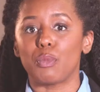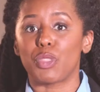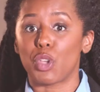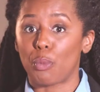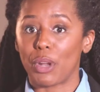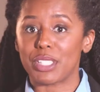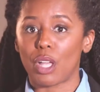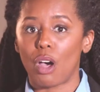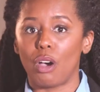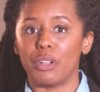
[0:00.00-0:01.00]
with your brace
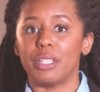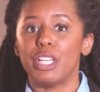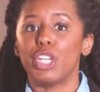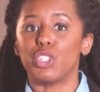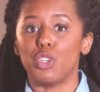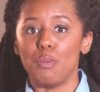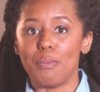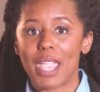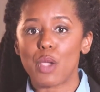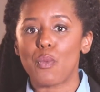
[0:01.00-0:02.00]
on, you
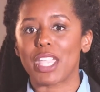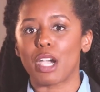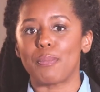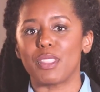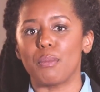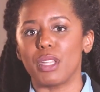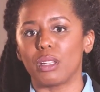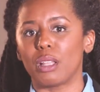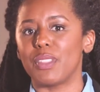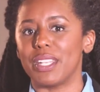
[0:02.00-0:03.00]
may wake up in the middle
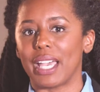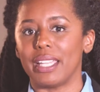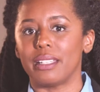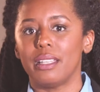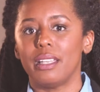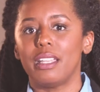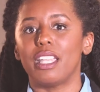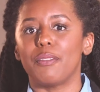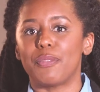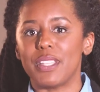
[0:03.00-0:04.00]
of the night.
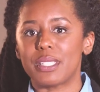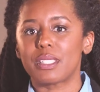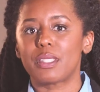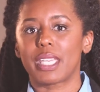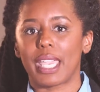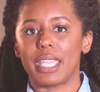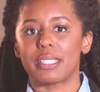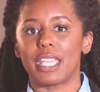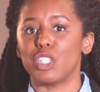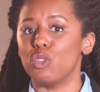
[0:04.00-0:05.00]
If this is the case
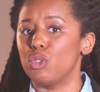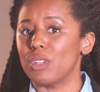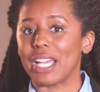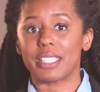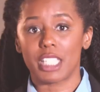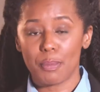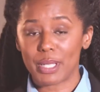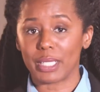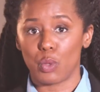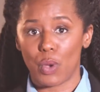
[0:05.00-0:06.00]
and you do not
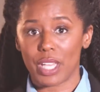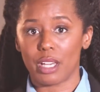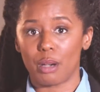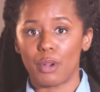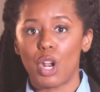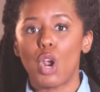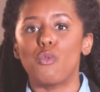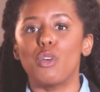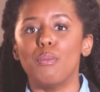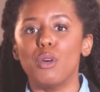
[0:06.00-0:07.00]
typically wake up,
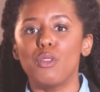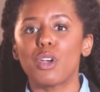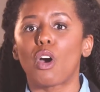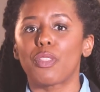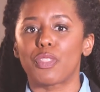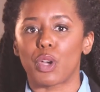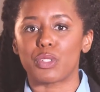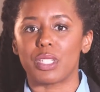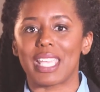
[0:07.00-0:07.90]
remove the orthosis